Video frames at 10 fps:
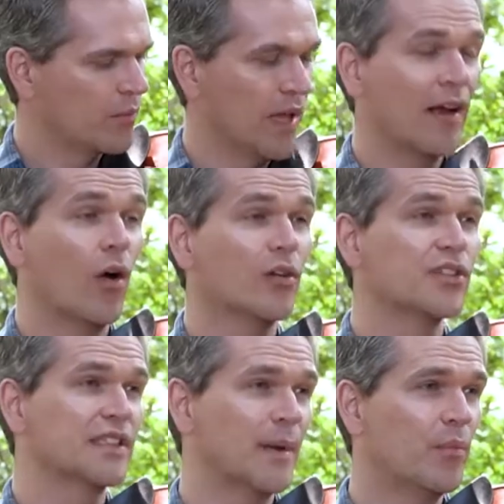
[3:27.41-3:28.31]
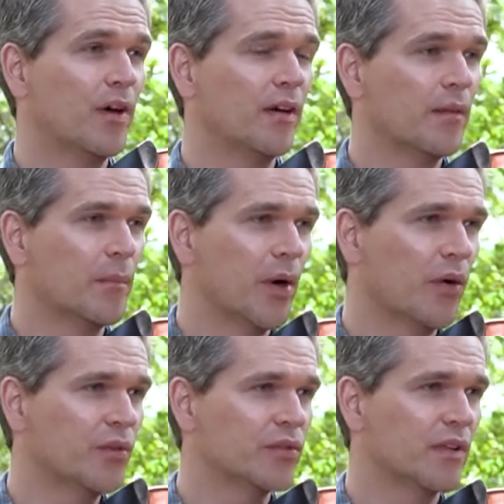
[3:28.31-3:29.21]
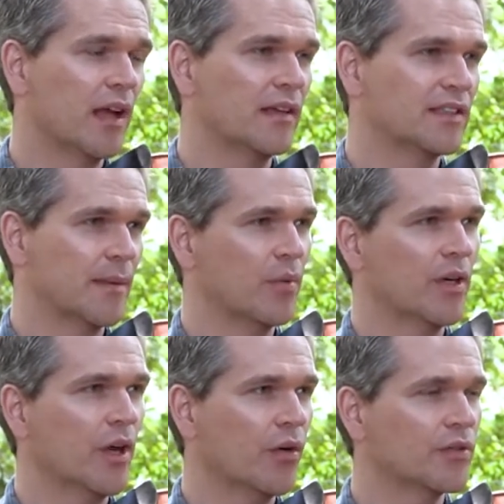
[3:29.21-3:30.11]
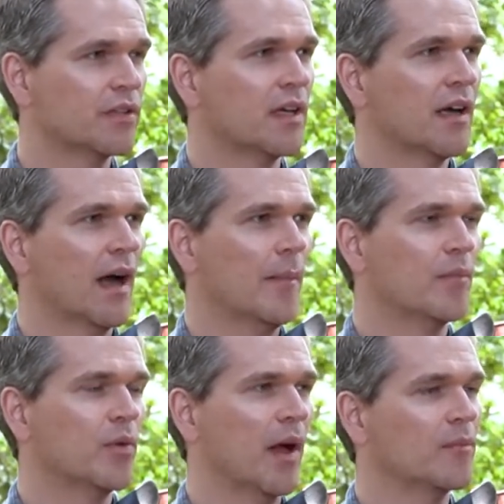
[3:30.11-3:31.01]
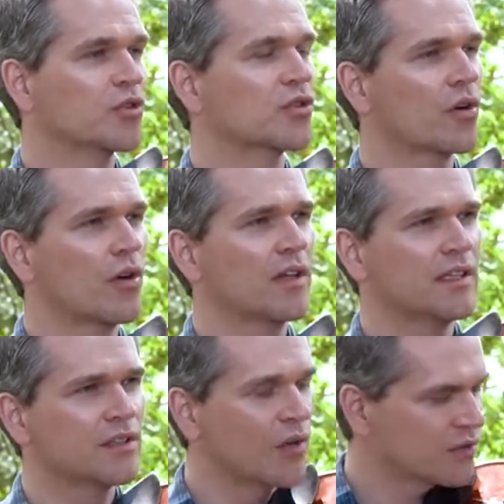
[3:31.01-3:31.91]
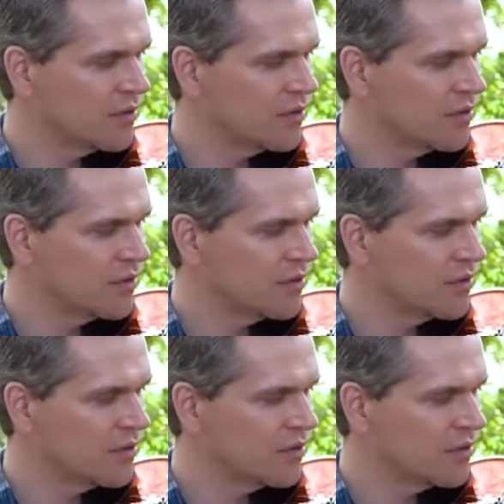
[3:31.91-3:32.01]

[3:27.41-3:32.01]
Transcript: playing all separate bows and separate notes, I'm slurring these notes